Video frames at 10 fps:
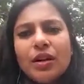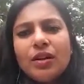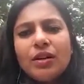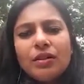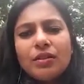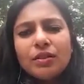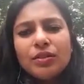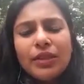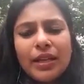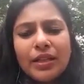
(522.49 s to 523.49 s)

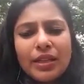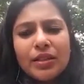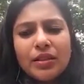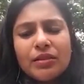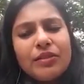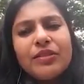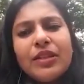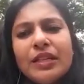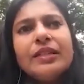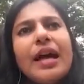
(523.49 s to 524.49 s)
If
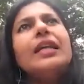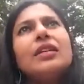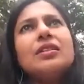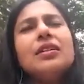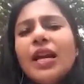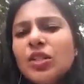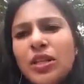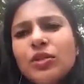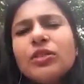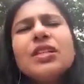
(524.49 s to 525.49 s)
they did that last year, that is
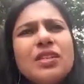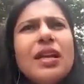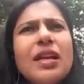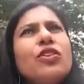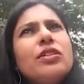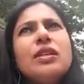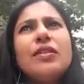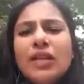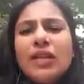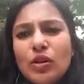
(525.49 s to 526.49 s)
pretty good. This year, of course,
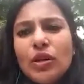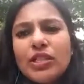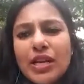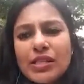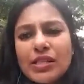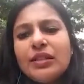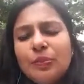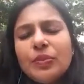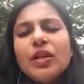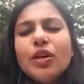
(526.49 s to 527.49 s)
every college has seen a dip.